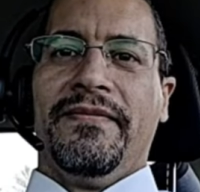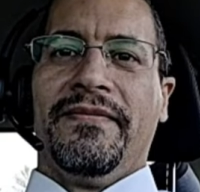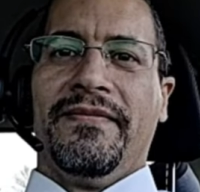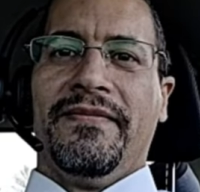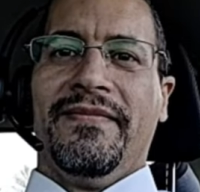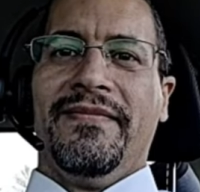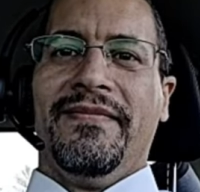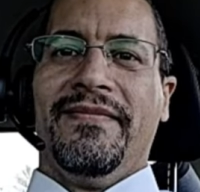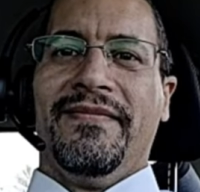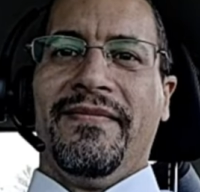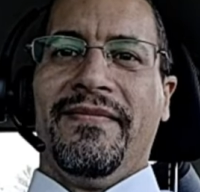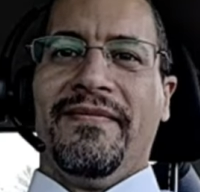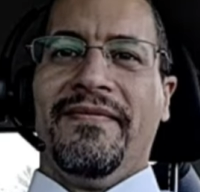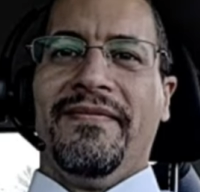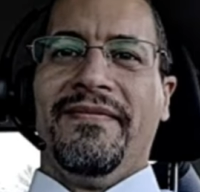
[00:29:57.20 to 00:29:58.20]

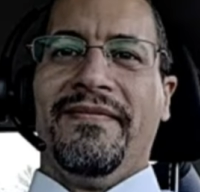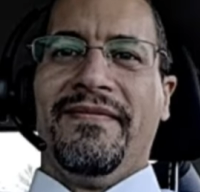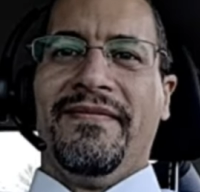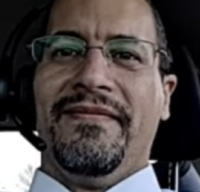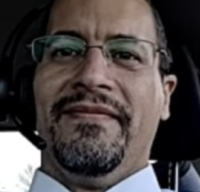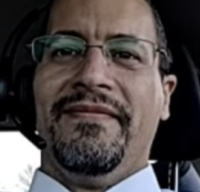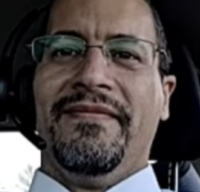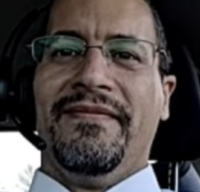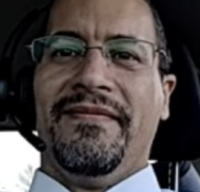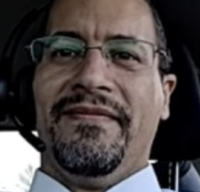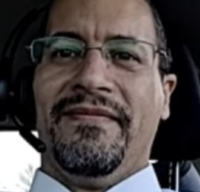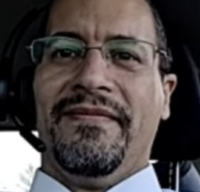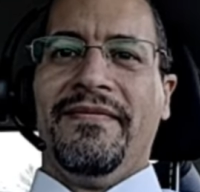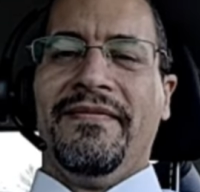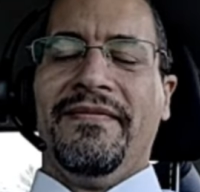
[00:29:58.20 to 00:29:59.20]

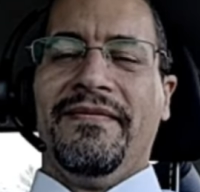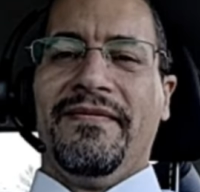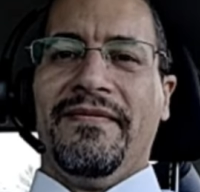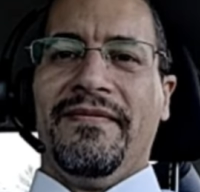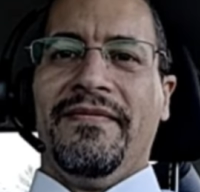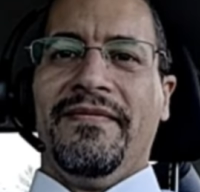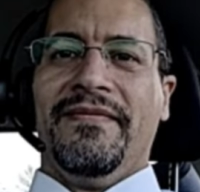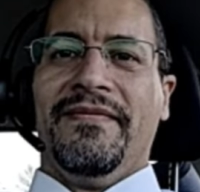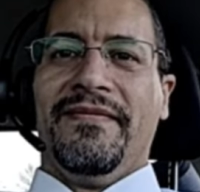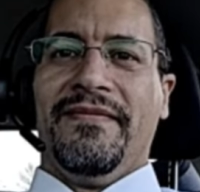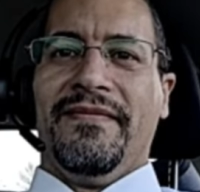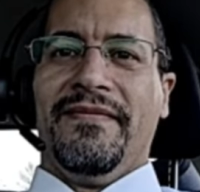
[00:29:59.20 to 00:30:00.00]
This person isn't speaking.